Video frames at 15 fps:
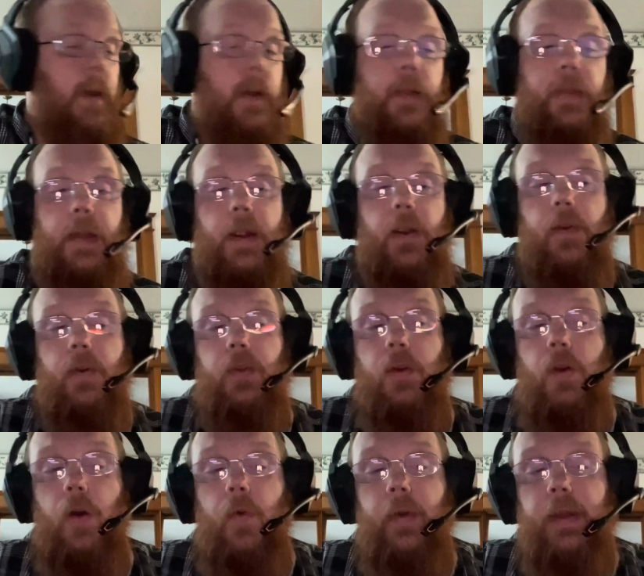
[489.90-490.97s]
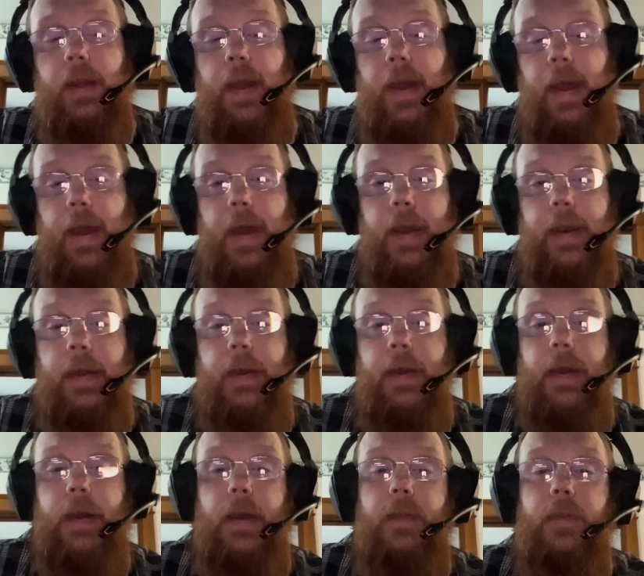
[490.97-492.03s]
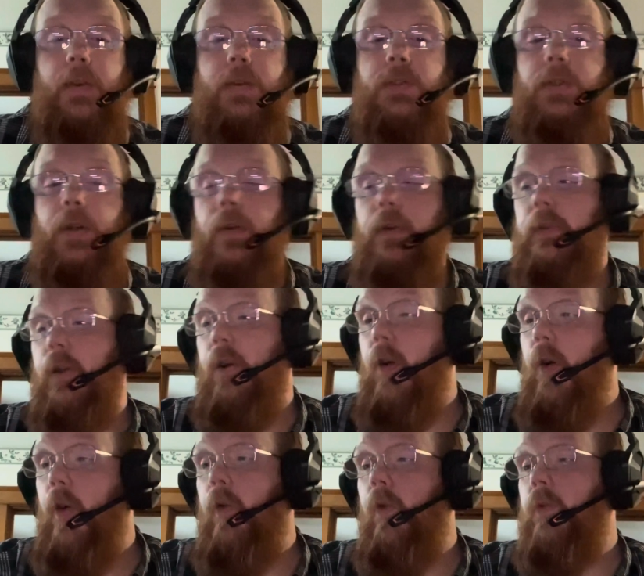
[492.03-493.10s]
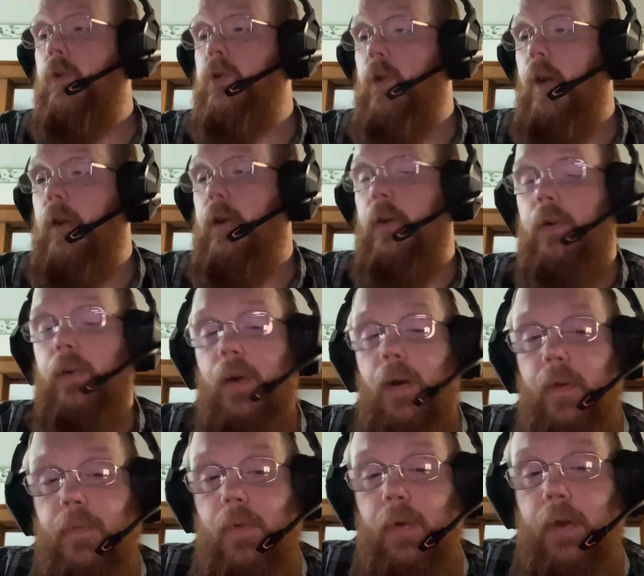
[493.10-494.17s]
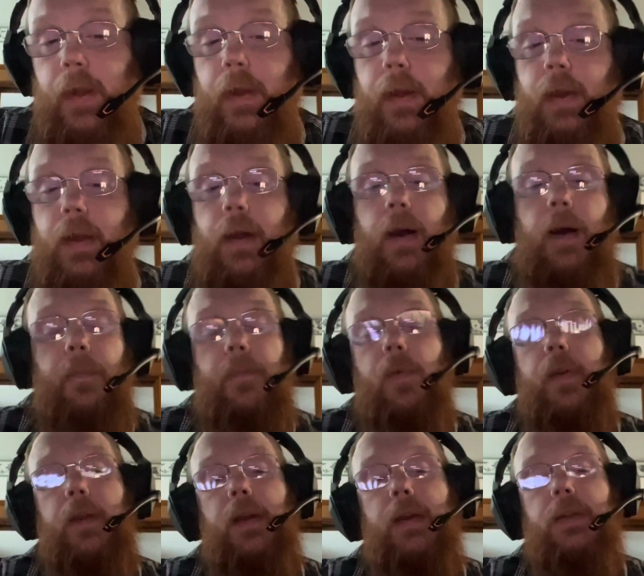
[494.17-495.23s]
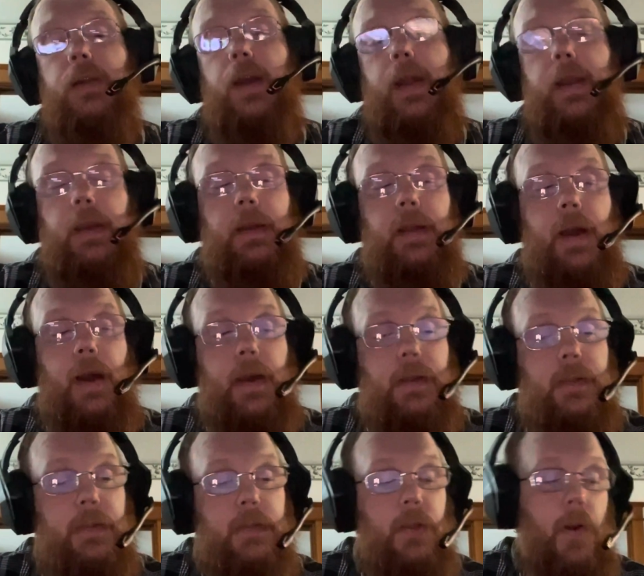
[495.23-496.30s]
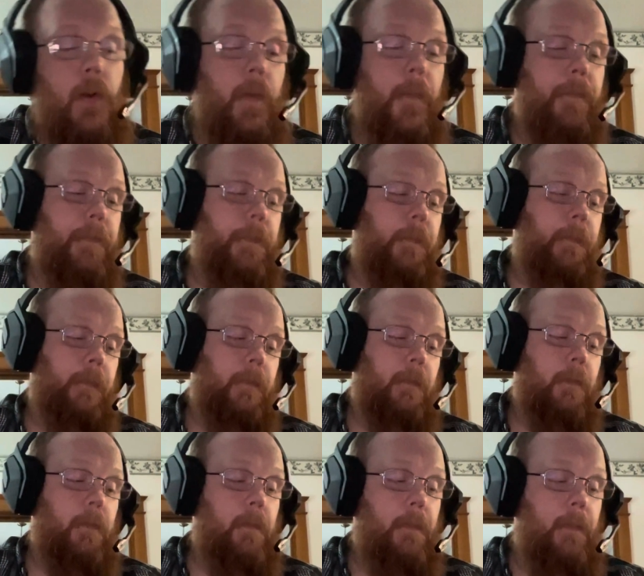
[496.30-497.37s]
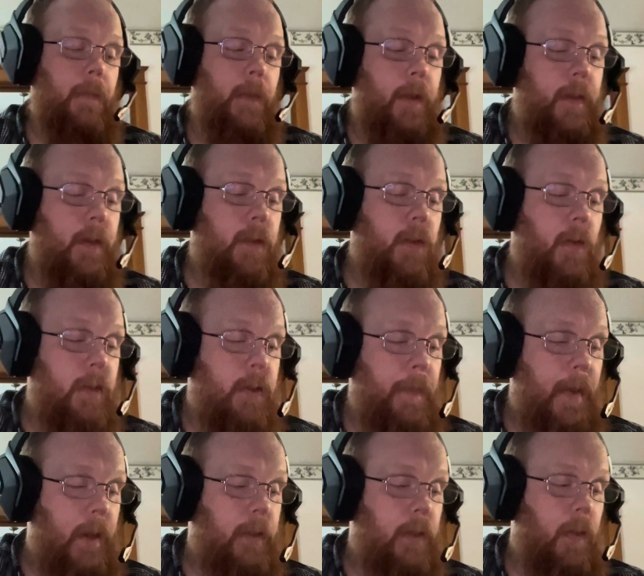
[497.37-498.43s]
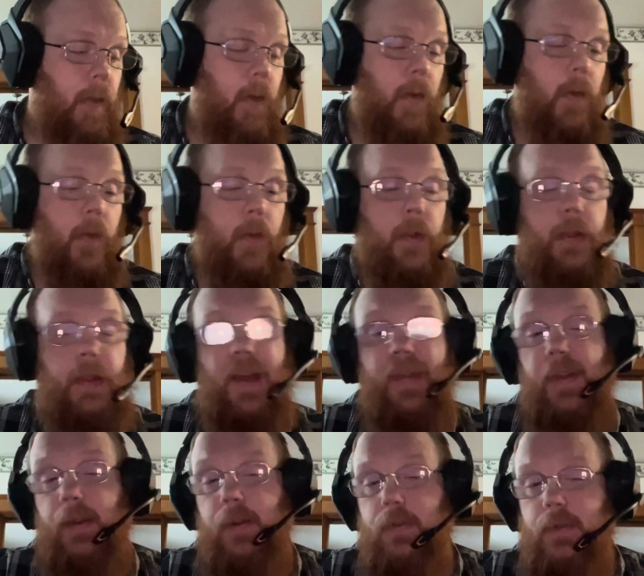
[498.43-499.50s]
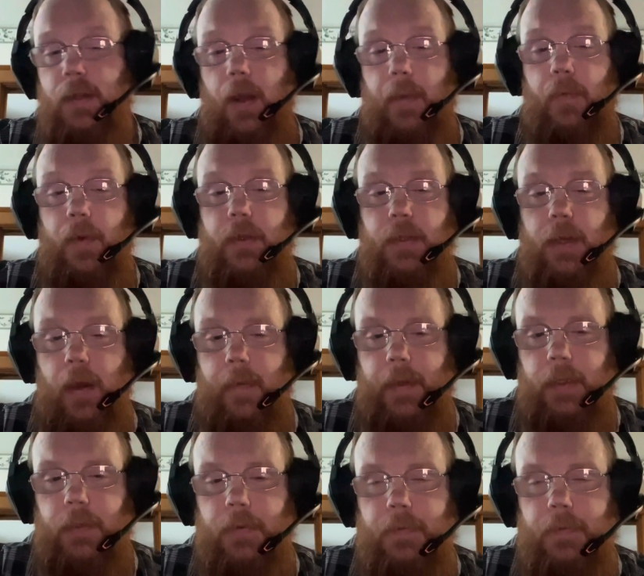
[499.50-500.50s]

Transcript: they're going ahead and they're starting their own trucker convoy. I'm pretty excited, guys. So this goes back to the whole nothing can stop what's coming.